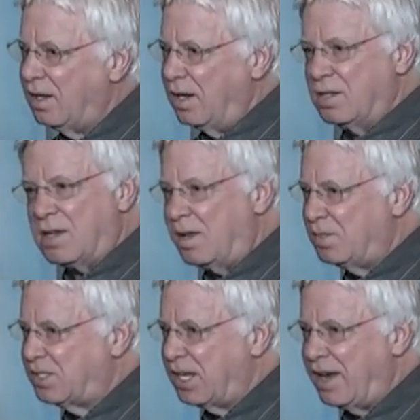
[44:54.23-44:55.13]
is I'm
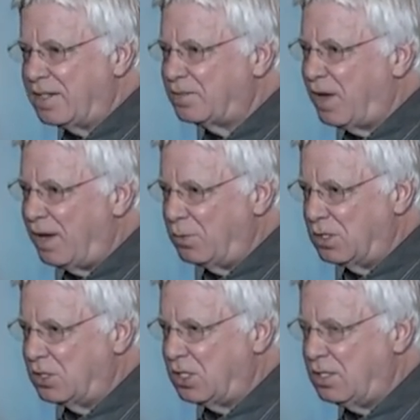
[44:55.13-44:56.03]
satisfied
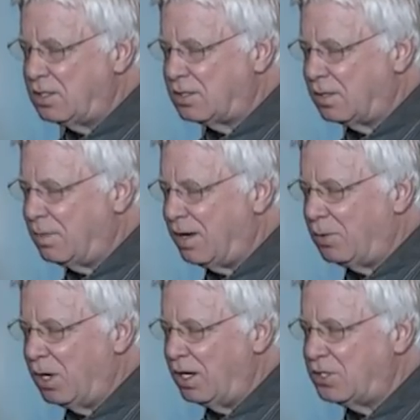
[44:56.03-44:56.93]
with Jesus and my
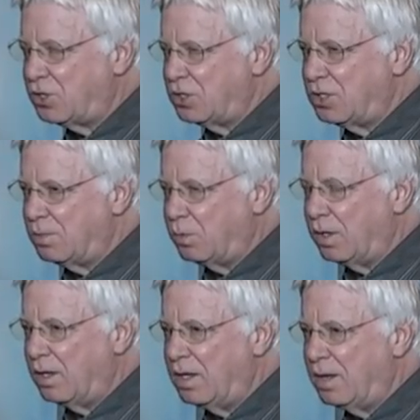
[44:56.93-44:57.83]
relationship
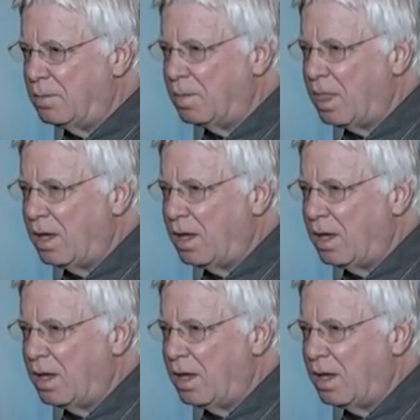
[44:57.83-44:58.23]
with Him,